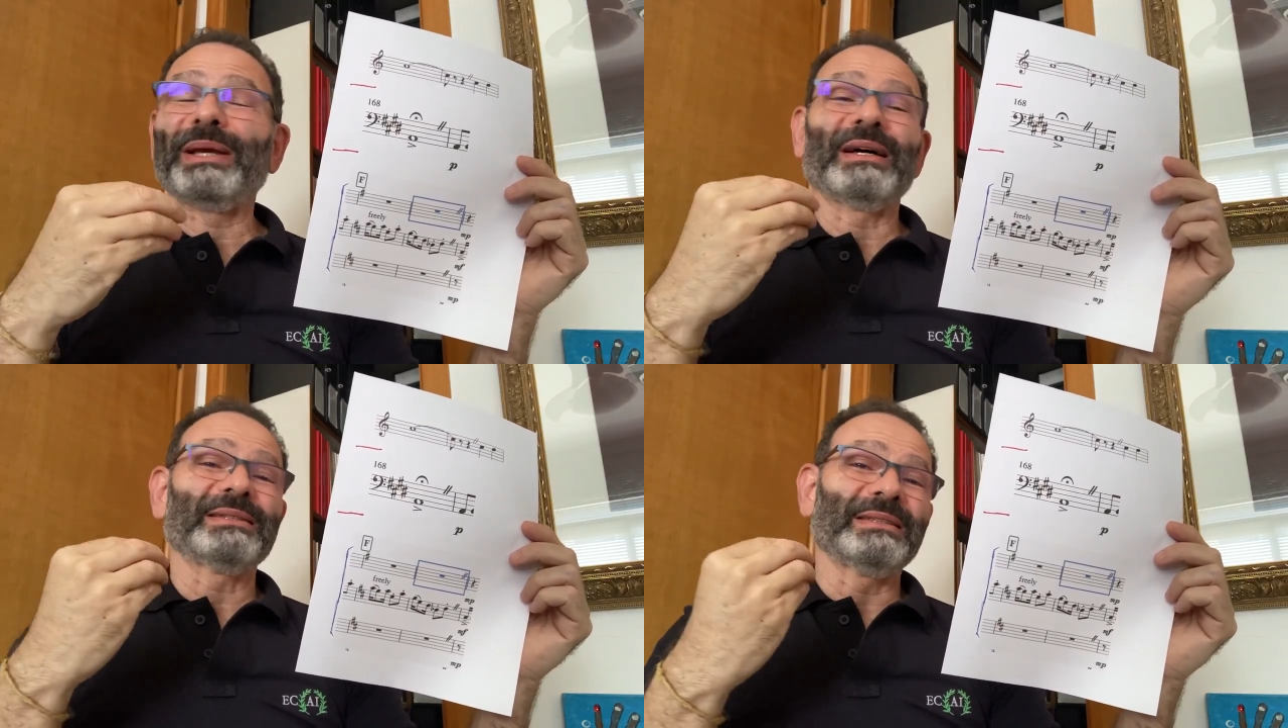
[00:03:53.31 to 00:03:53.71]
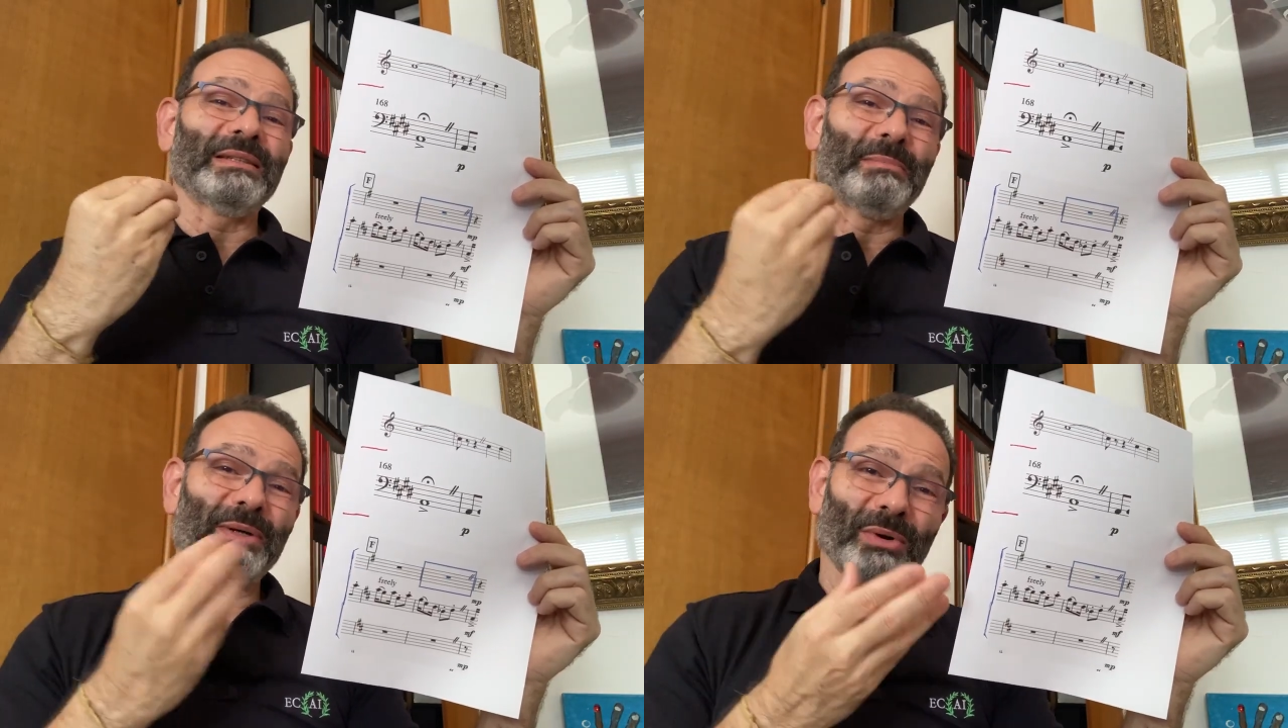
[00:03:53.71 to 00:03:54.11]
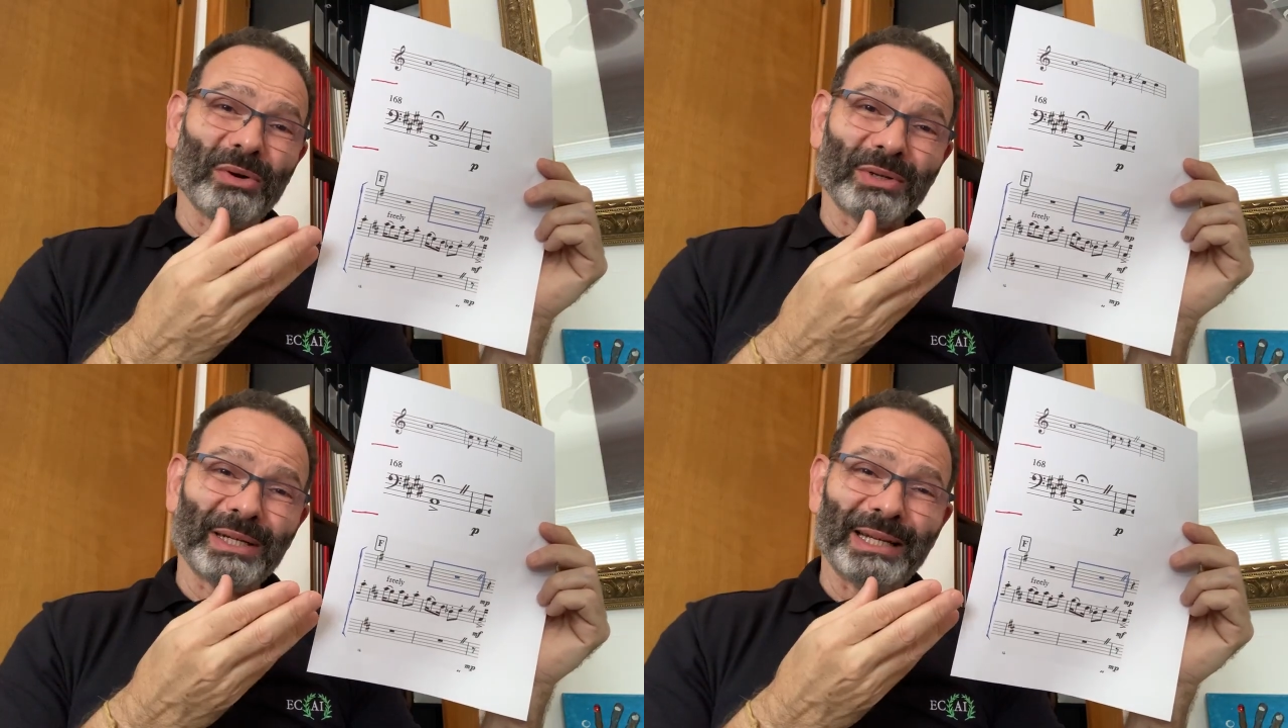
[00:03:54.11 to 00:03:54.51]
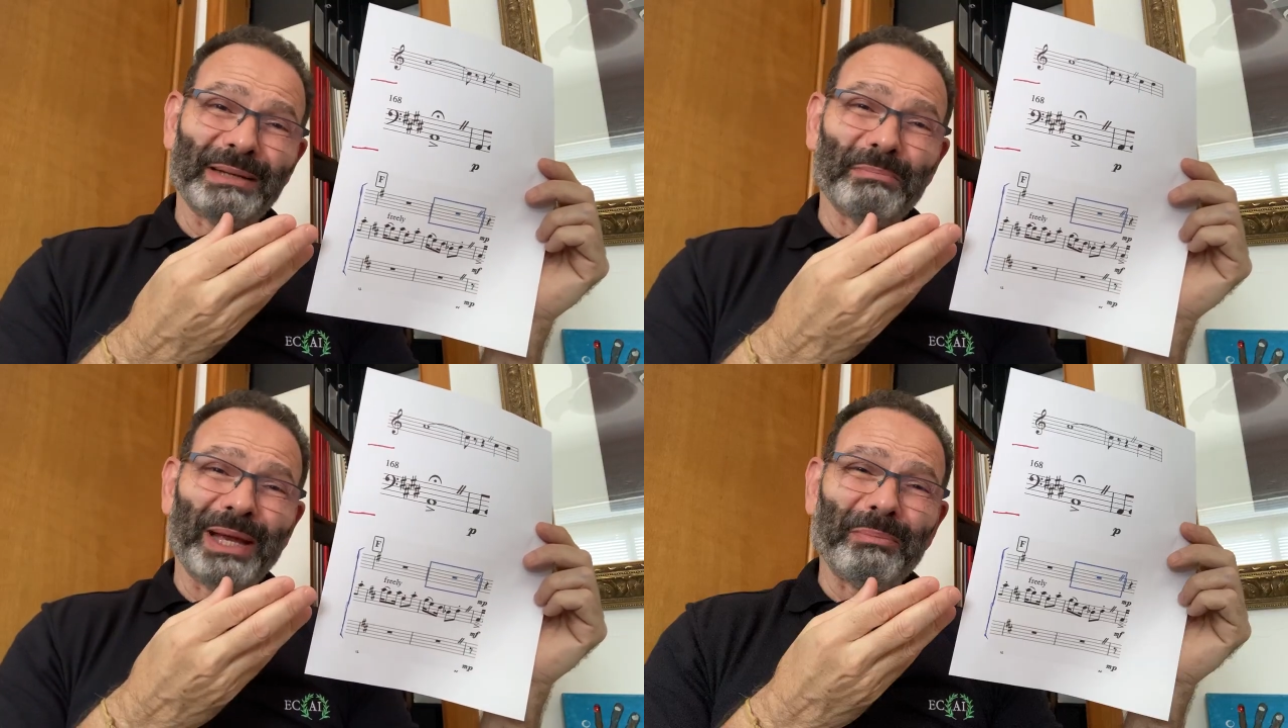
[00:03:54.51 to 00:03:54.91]
Because in the Baroque,
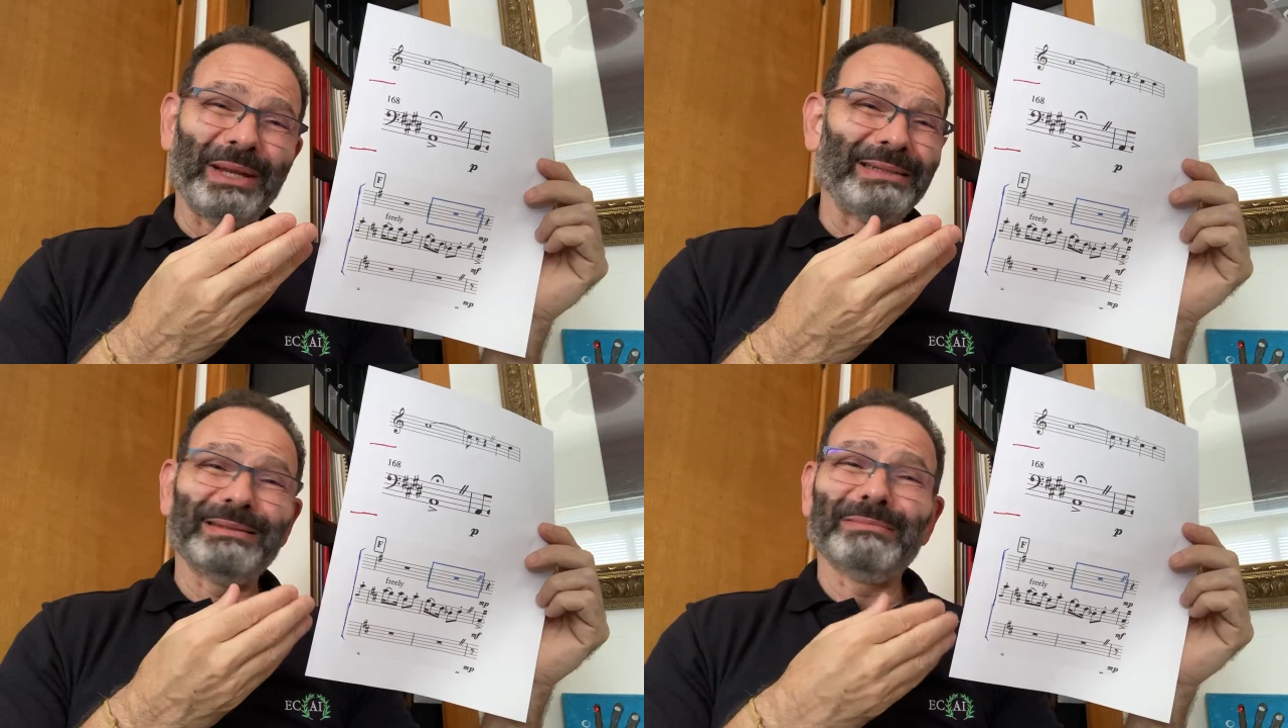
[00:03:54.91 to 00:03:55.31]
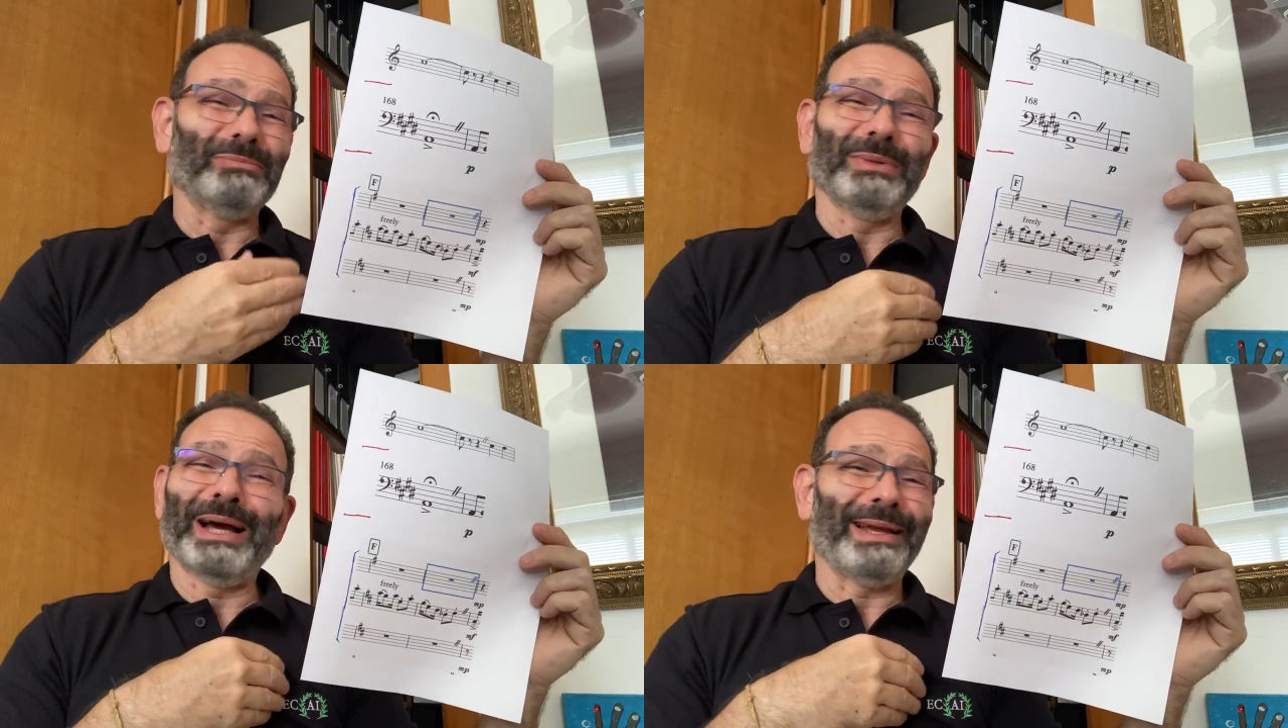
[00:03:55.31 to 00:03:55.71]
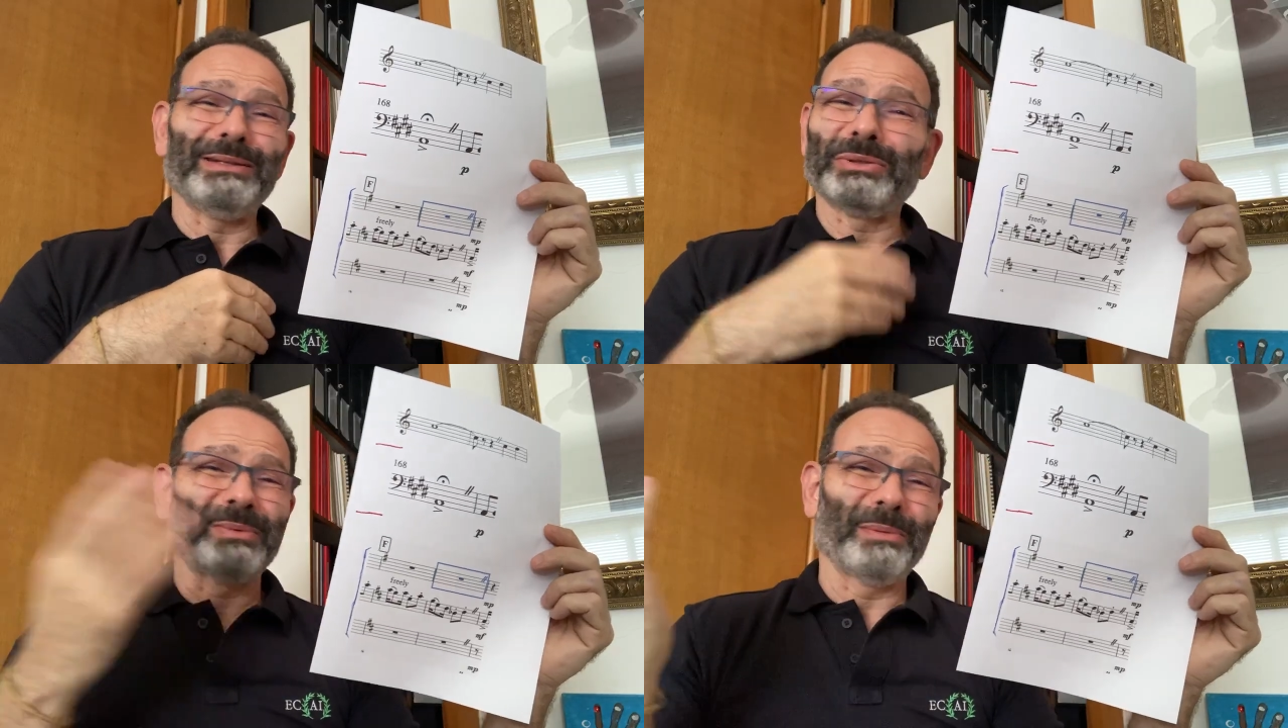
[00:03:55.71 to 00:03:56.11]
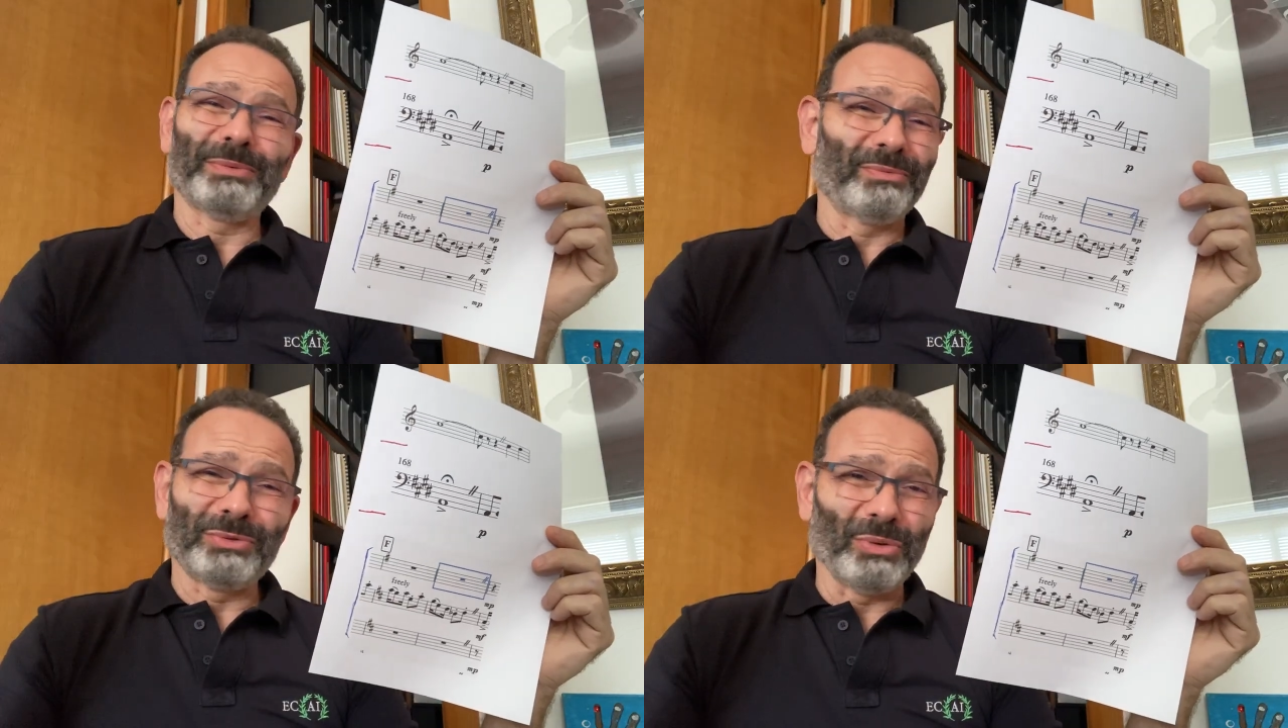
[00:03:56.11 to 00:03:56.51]
it may mean I
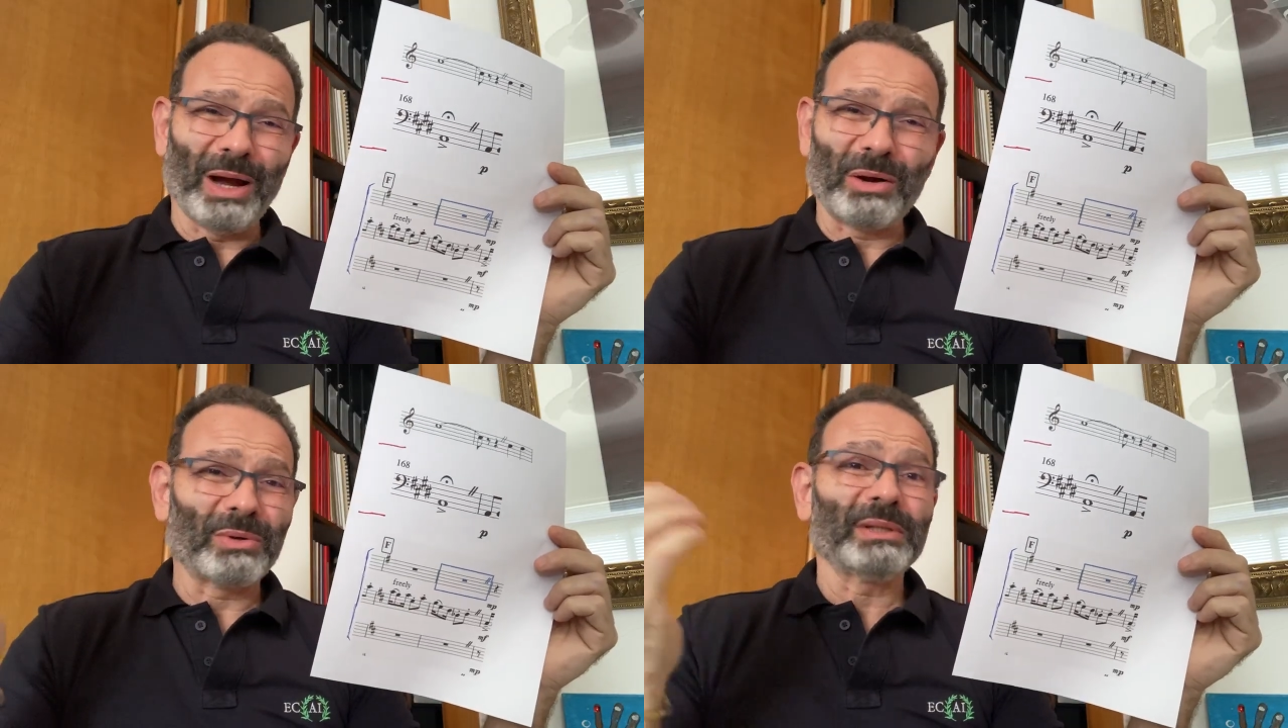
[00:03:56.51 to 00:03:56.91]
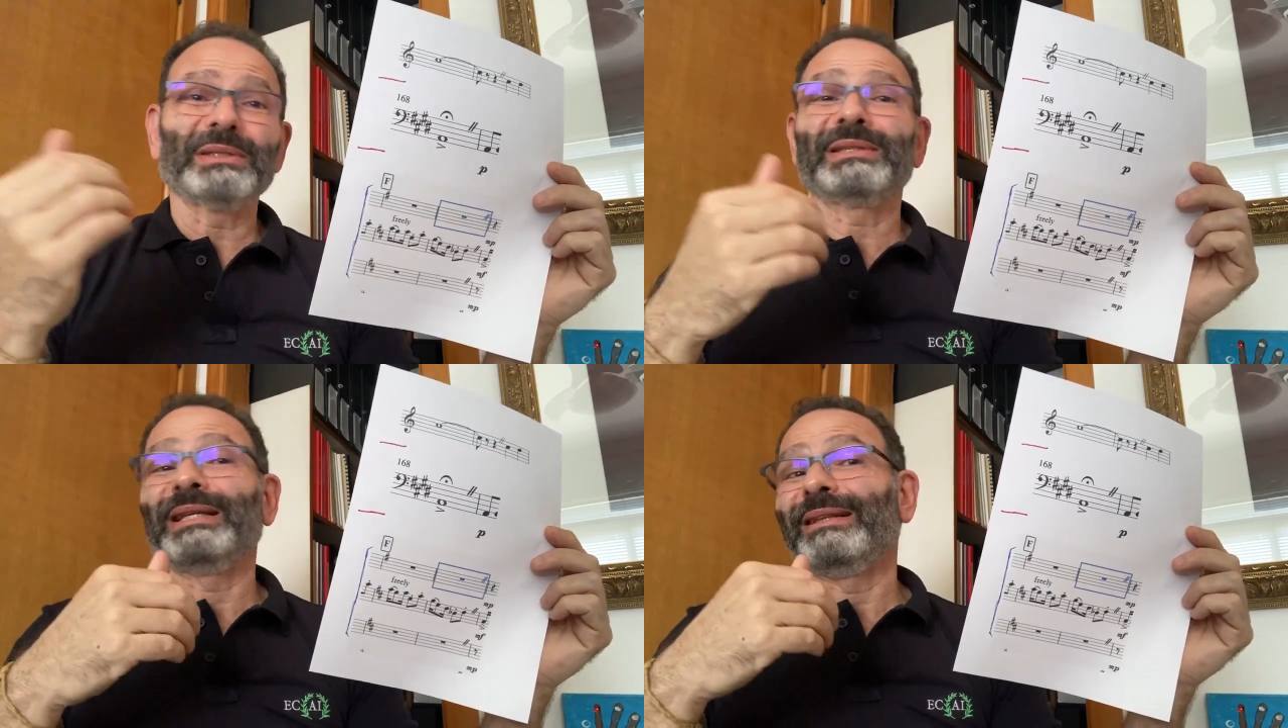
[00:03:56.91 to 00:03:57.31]
interrupt 2 hours.